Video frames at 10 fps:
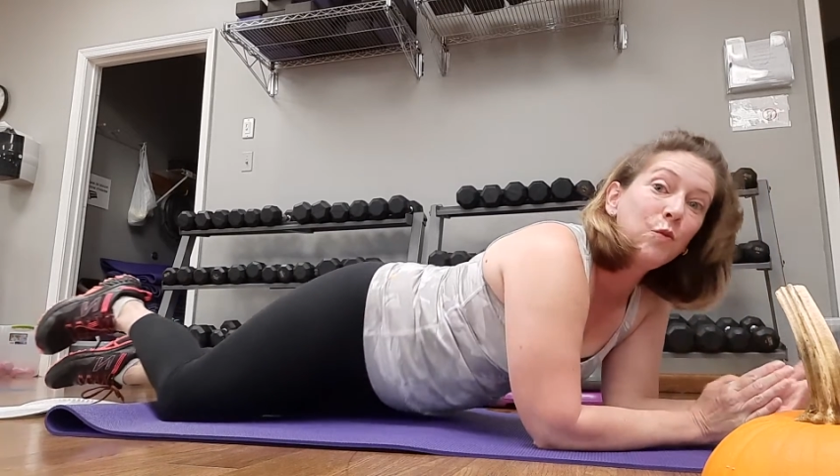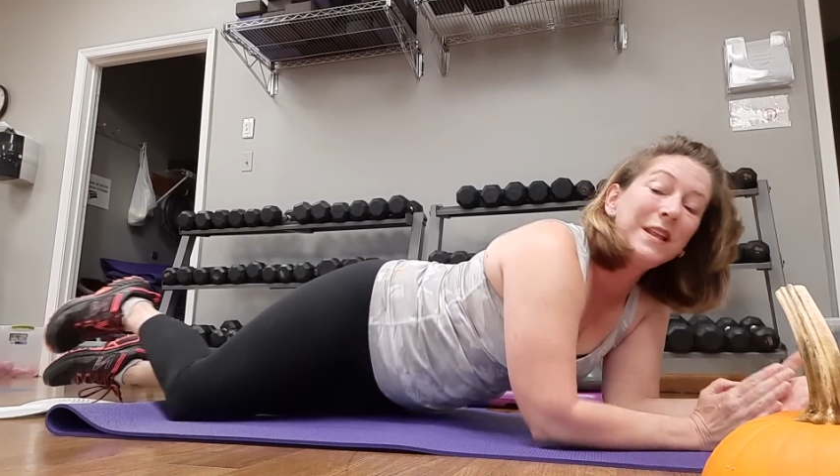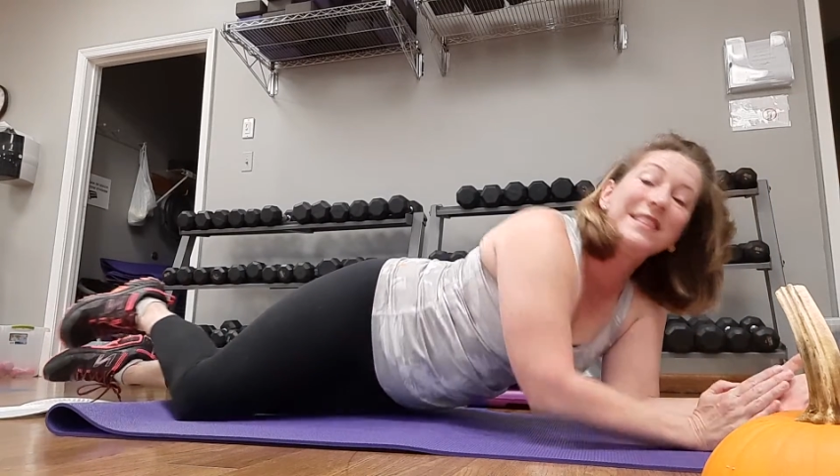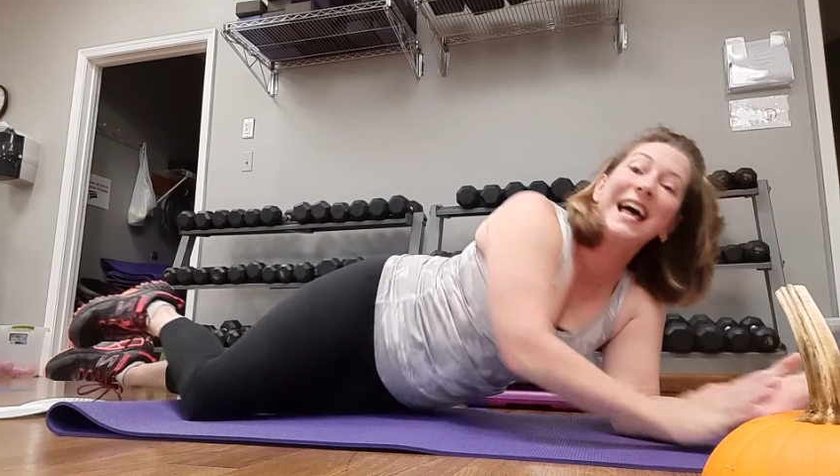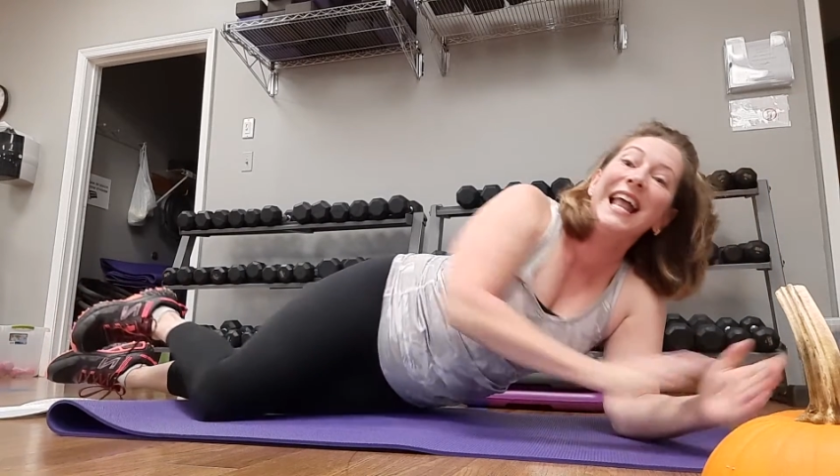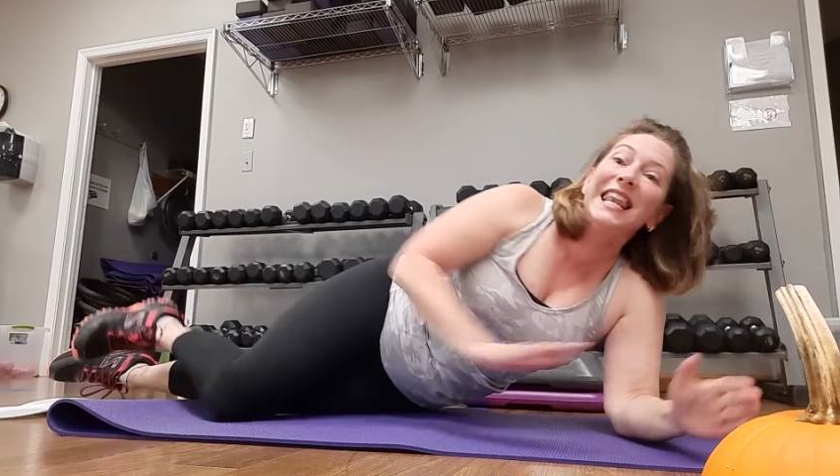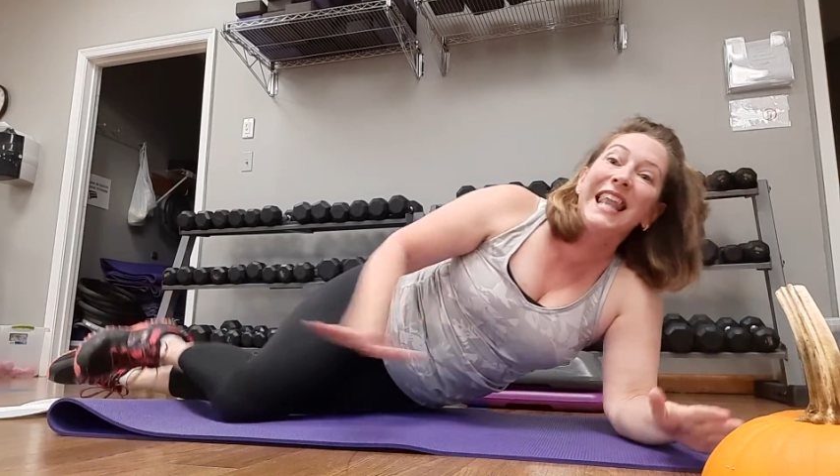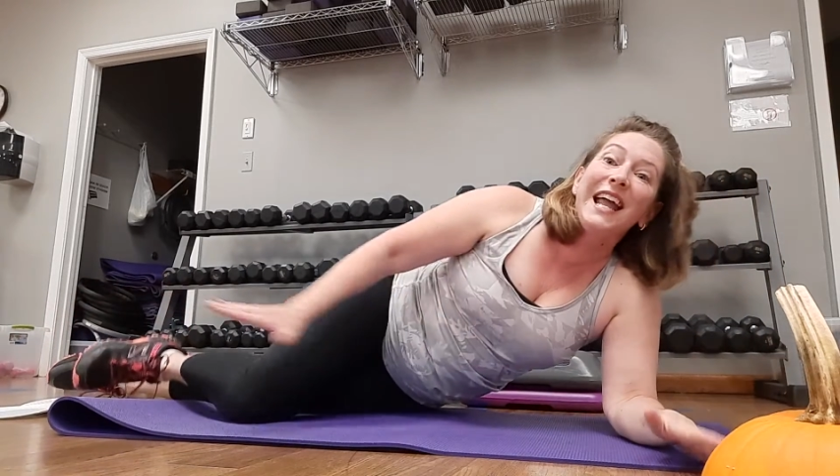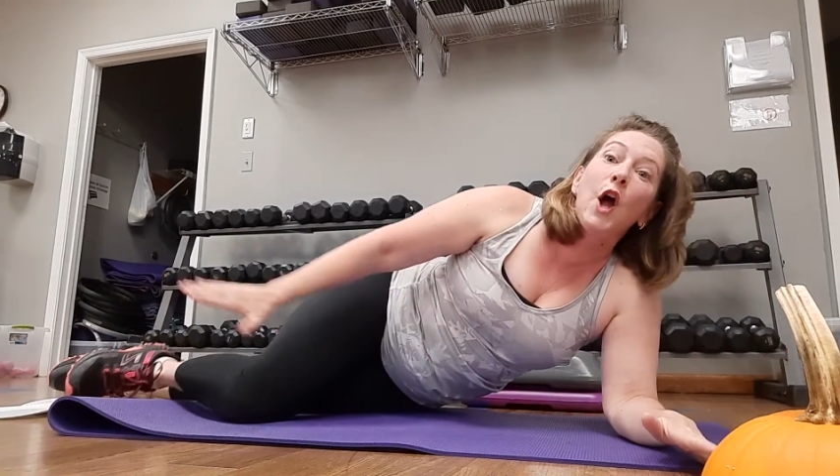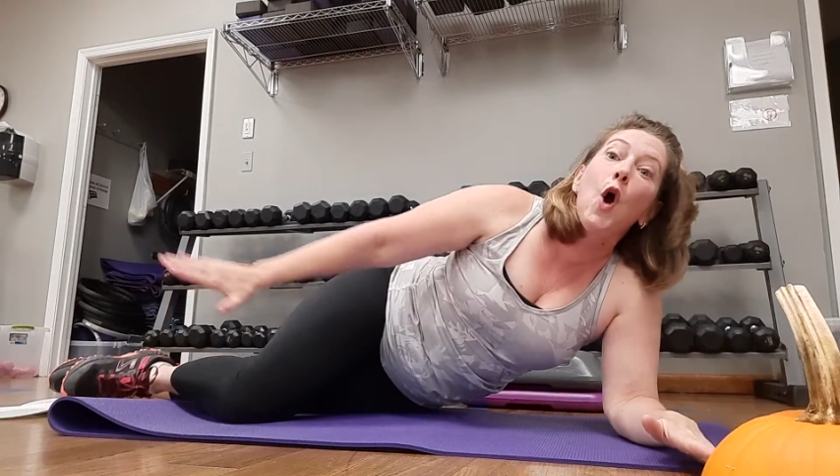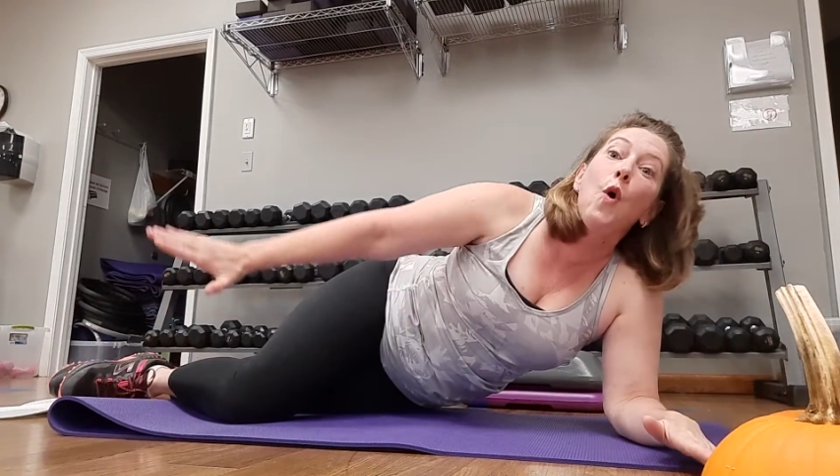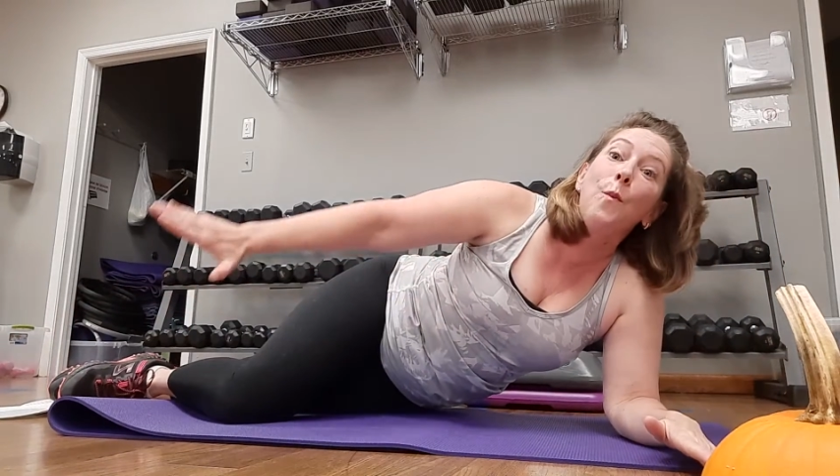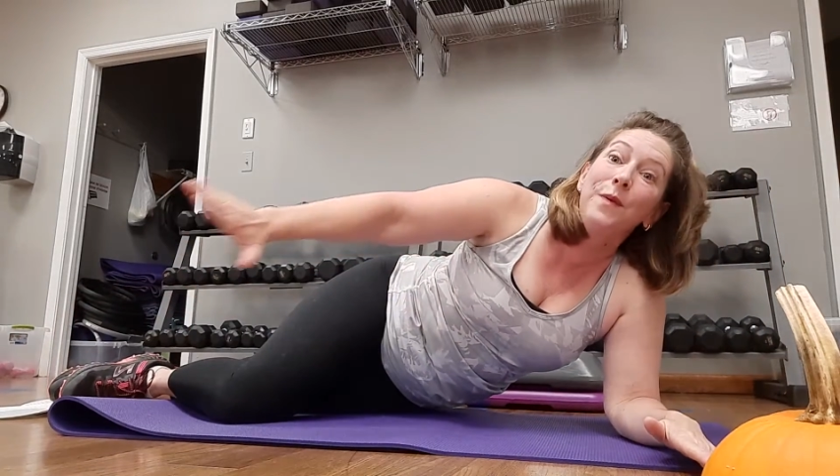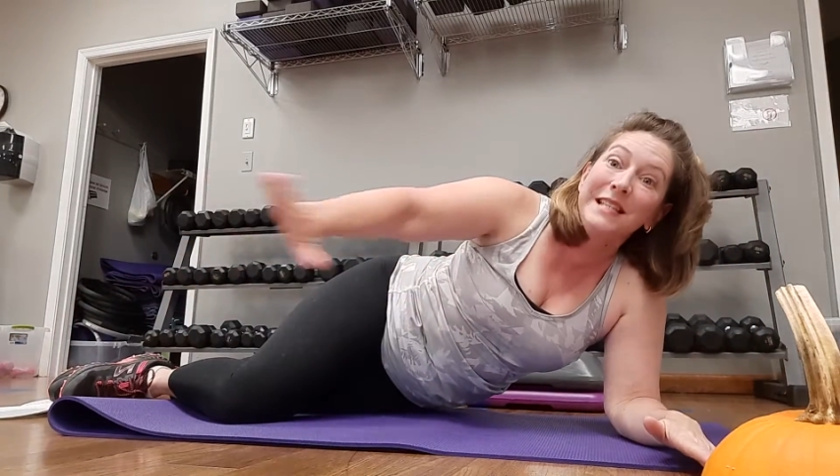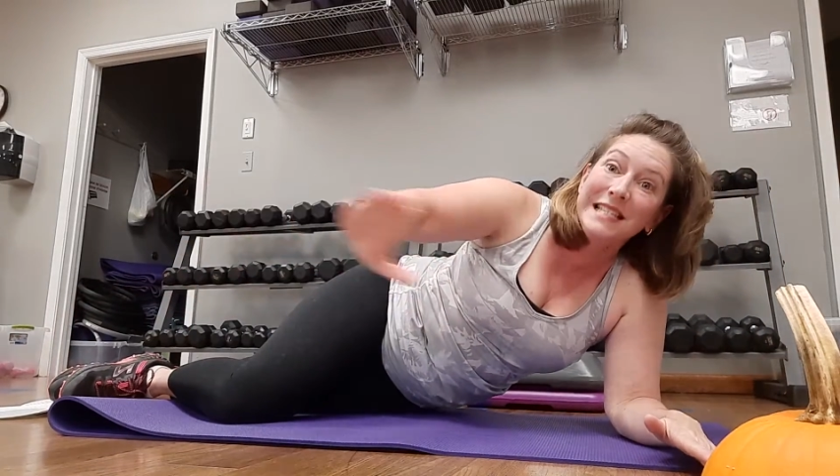when that leg
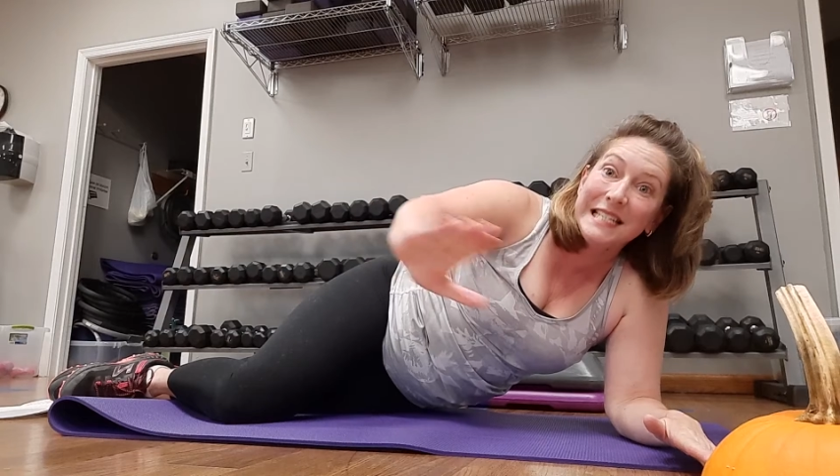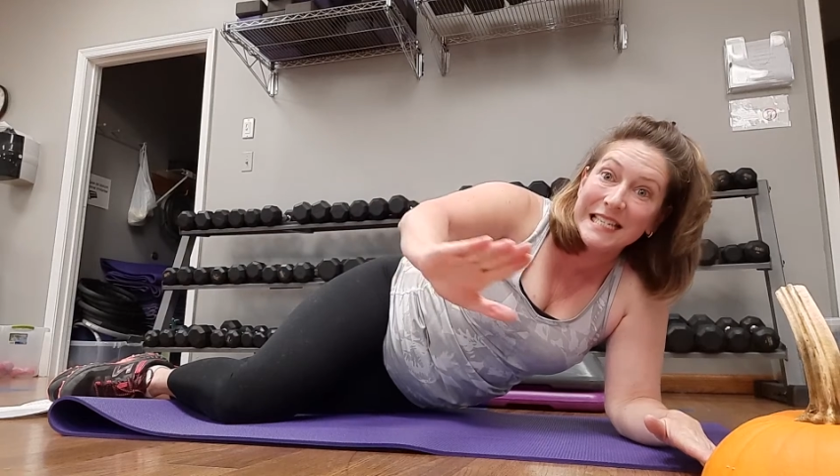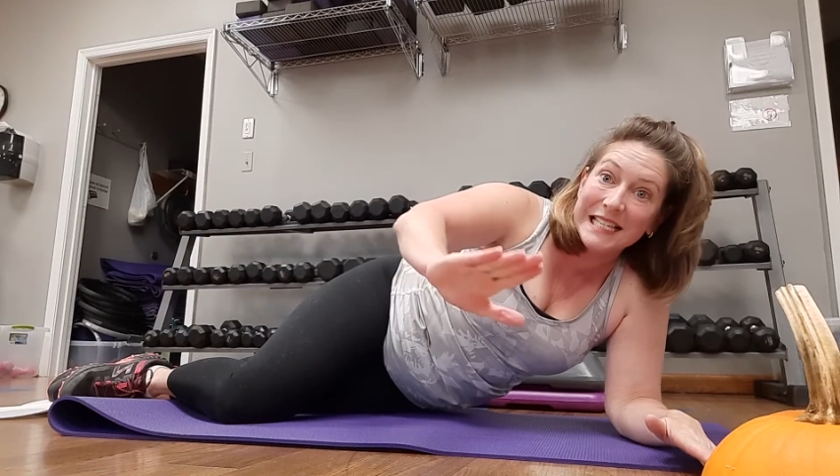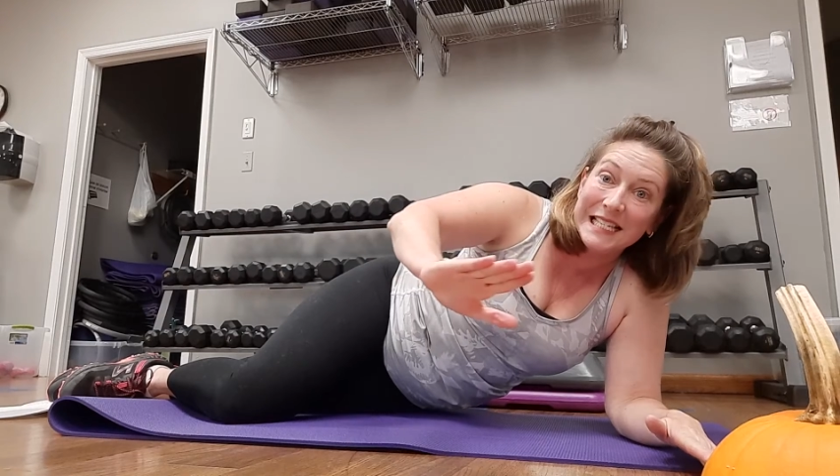opens to the